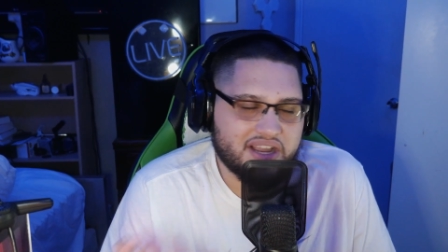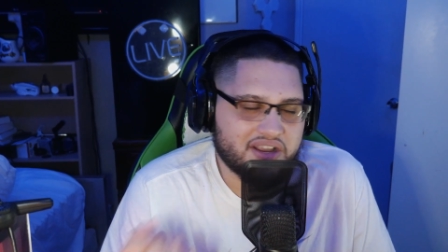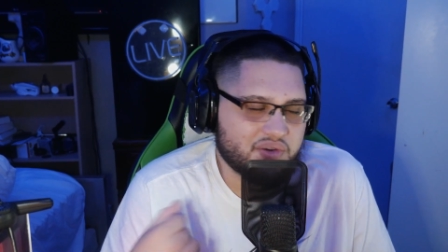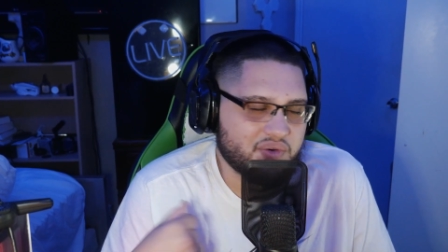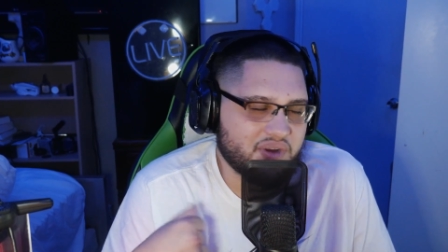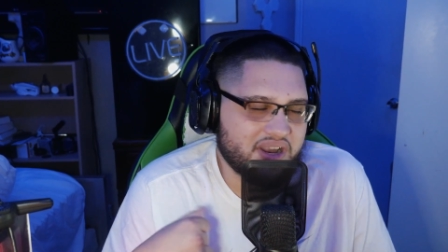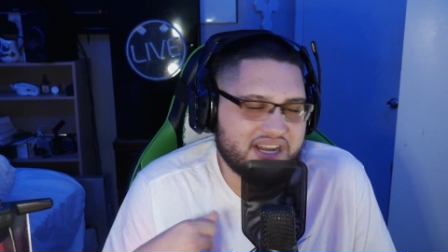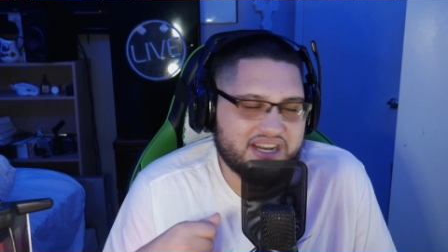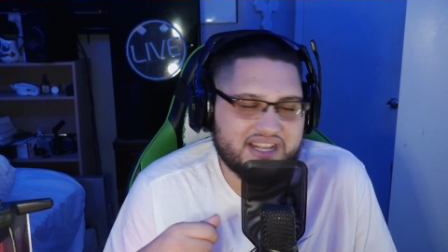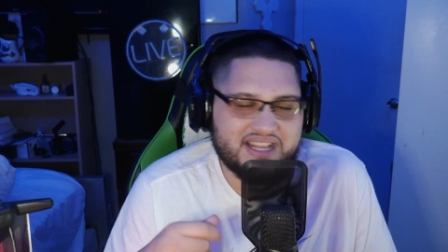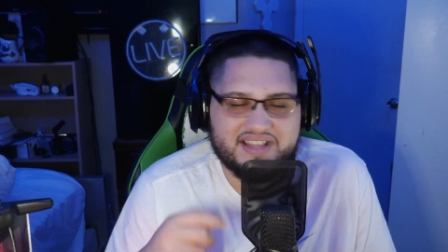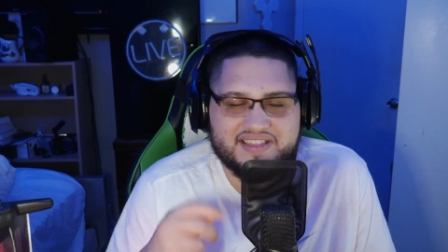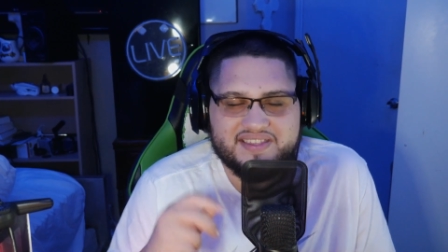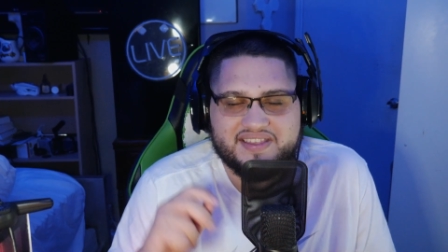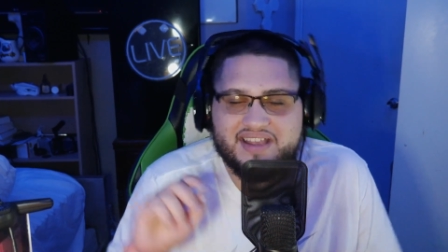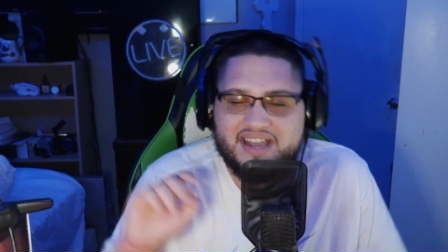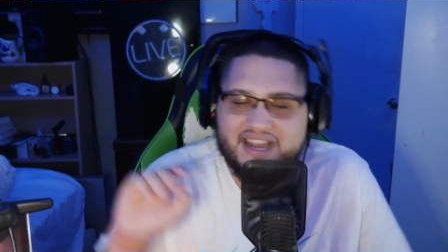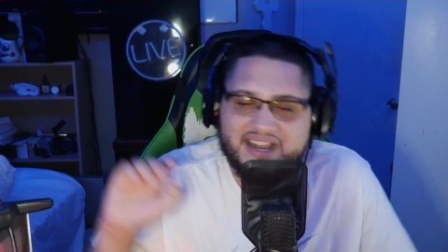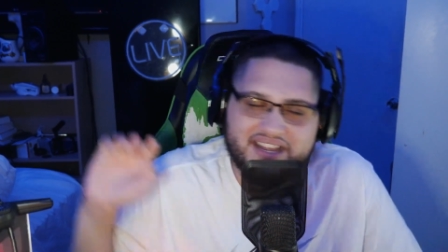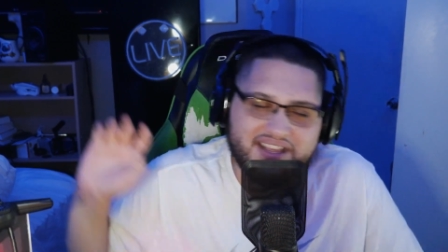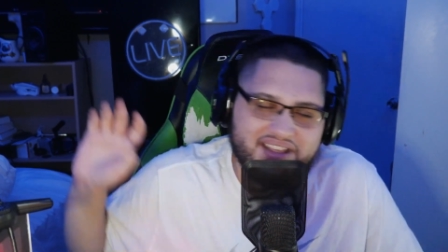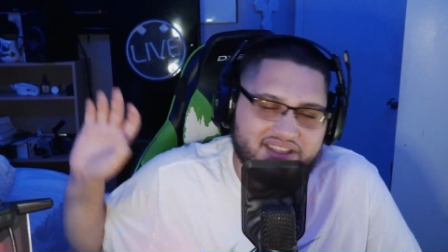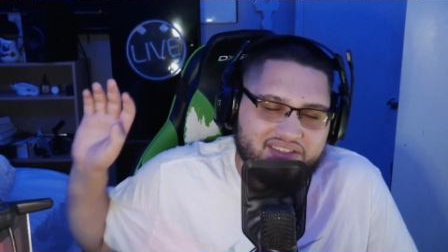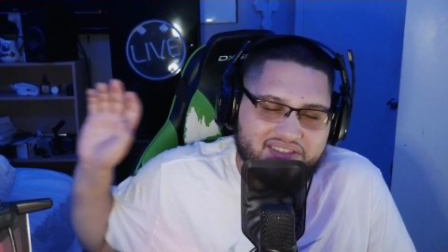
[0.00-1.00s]
Granted, it's
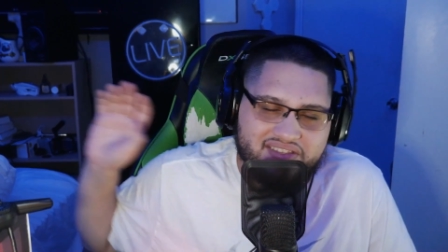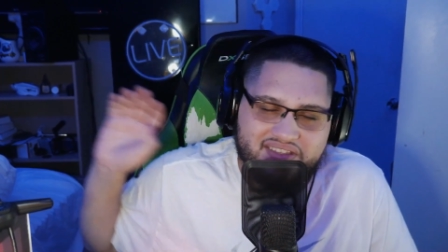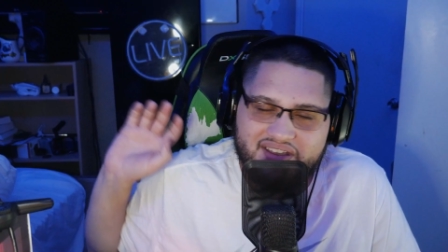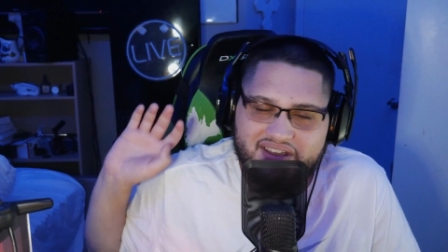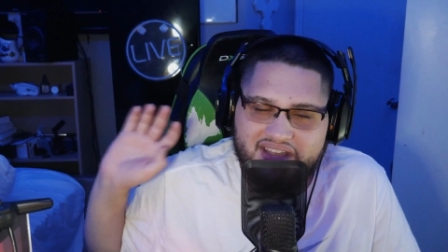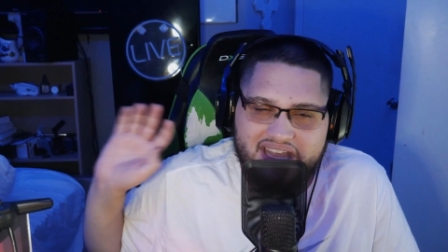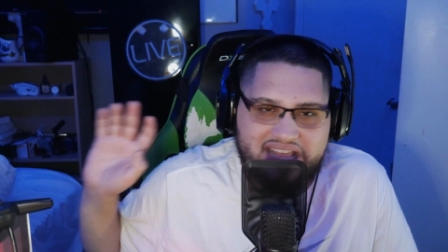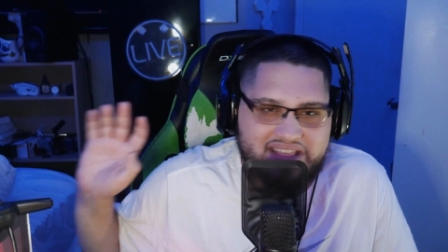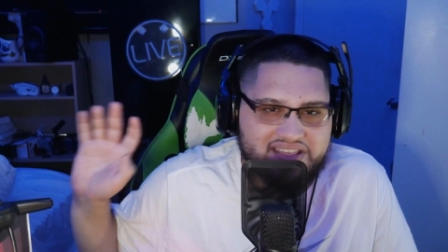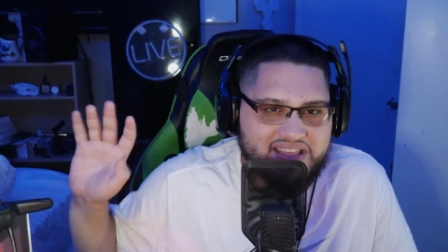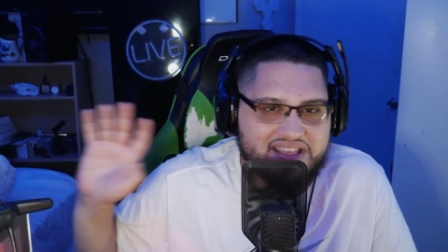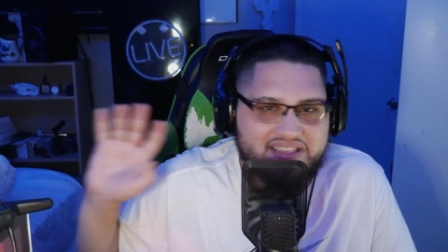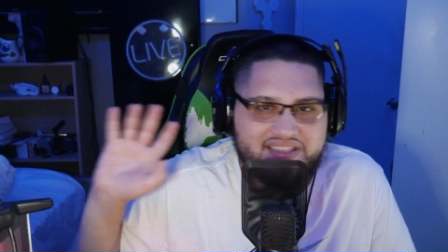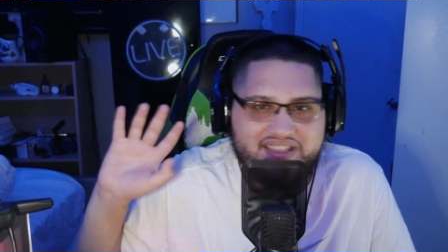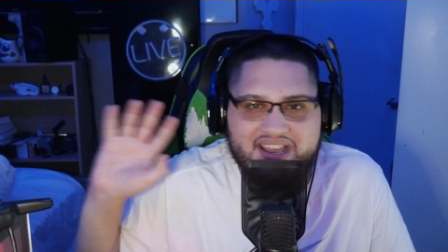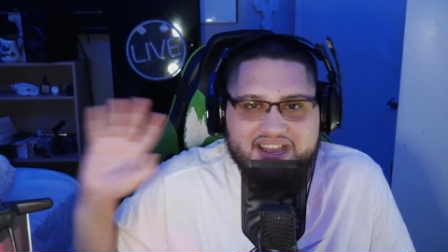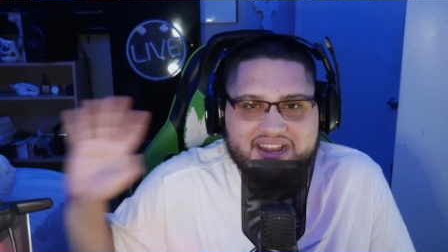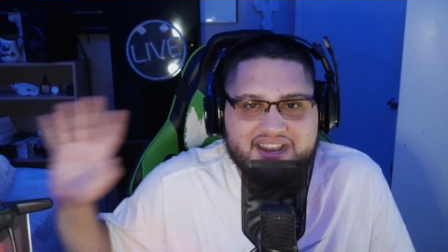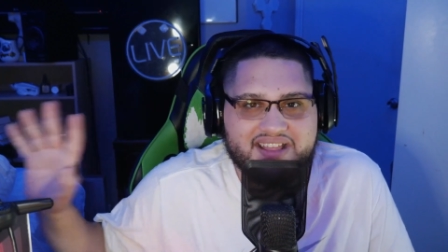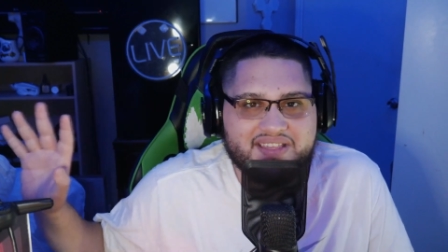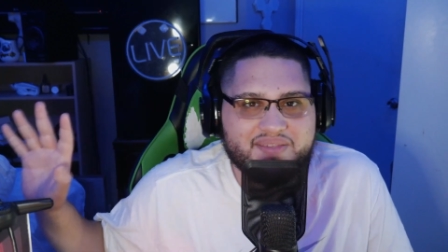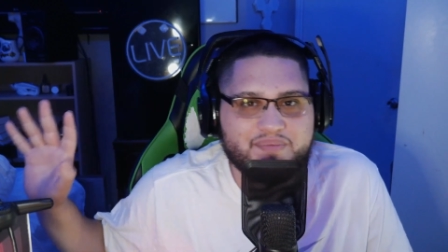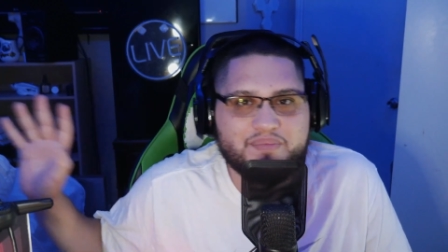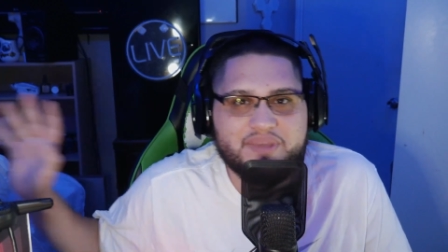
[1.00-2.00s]
not
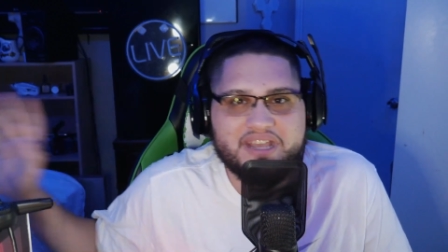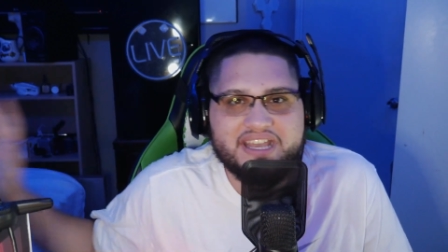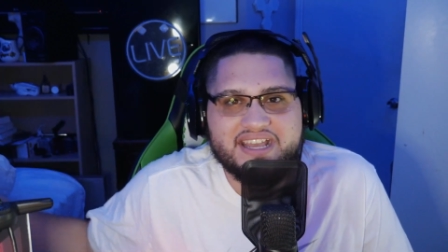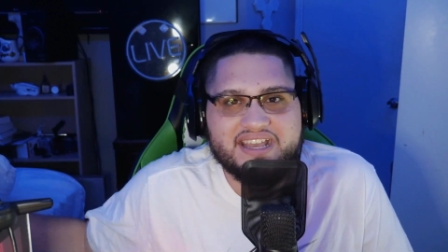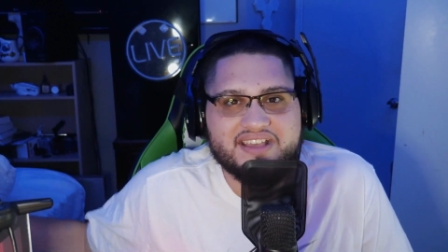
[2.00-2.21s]
as big